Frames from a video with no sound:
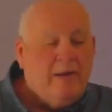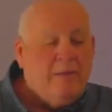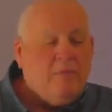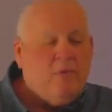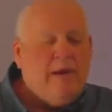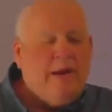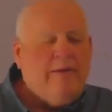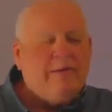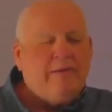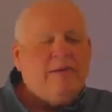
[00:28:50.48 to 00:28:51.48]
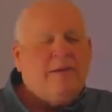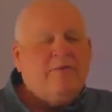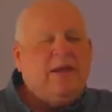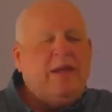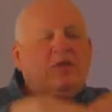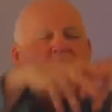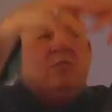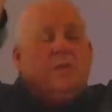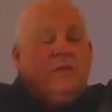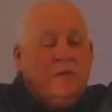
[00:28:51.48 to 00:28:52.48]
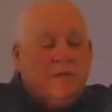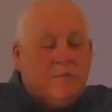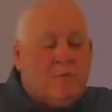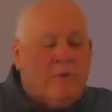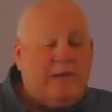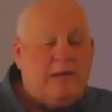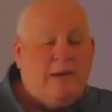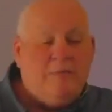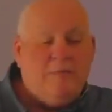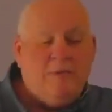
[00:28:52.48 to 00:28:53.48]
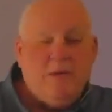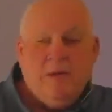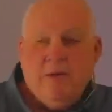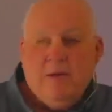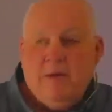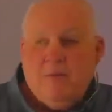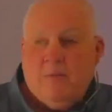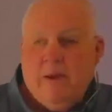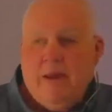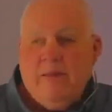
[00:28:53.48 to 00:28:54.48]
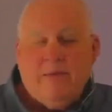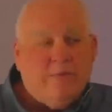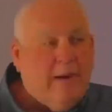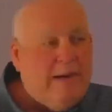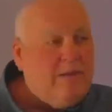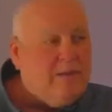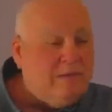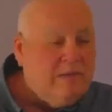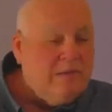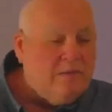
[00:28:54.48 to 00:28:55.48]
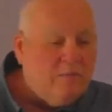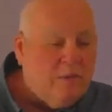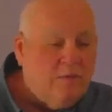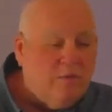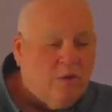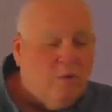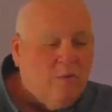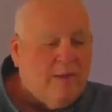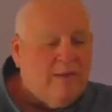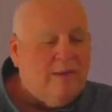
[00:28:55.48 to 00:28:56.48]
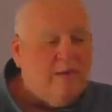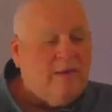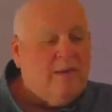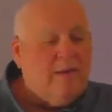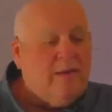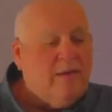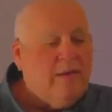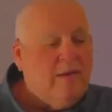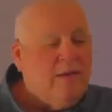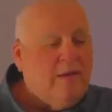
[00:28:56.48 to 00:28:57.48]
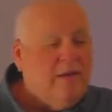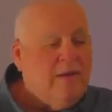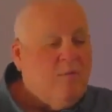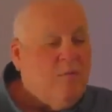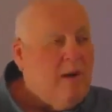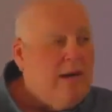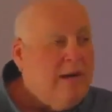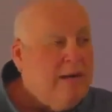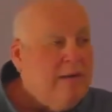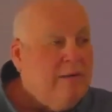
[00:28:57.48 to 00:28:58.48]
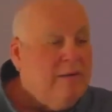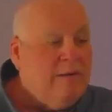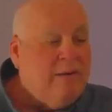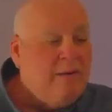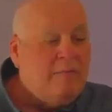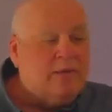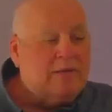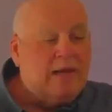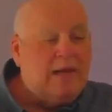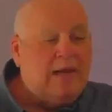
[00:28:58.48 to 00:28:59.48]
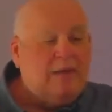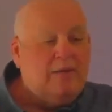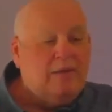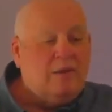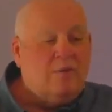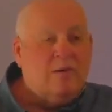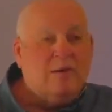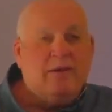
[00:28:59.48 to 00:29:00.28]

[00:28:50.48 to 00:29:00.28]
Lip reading: pray that salvation would spring up, pray that righteousness would grow with it. And why? Because I, the Lord,